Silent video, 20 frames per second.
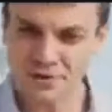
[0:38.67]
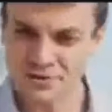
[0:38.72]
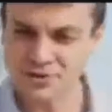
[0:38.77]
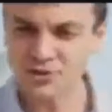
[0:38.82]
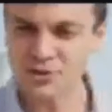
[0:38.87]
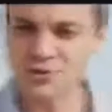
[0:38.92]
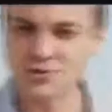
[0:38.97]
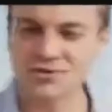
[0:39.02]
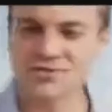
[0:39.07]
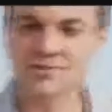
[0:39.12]
I
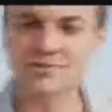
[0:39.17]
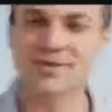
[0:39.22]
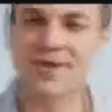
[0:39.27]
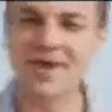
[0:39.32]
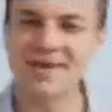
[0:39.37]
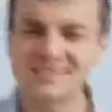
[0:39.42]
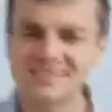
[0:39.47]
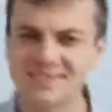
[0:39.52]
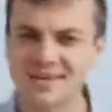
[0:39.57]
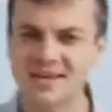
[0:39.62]
also showed you
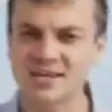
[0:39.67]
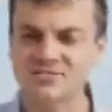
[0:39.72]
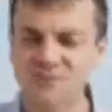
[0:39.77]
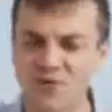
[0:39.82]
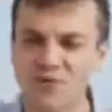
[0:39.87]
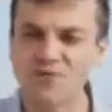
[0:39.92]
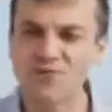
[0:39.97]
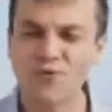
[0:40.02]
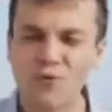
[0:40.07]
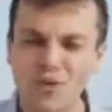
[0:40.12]
some case
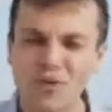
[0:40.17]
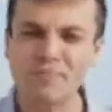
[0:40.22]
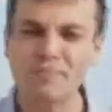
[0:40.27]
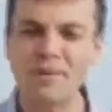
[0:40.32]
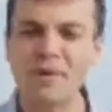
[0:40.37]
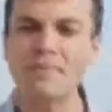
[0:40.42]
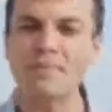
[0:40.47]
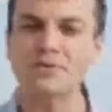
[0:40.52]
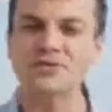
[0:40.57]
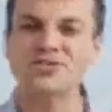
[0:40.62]
studies from
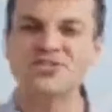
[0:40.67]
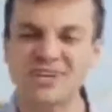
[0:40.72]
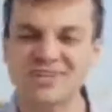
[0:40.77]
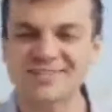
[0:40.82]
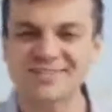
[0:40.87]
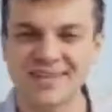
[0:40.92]
real people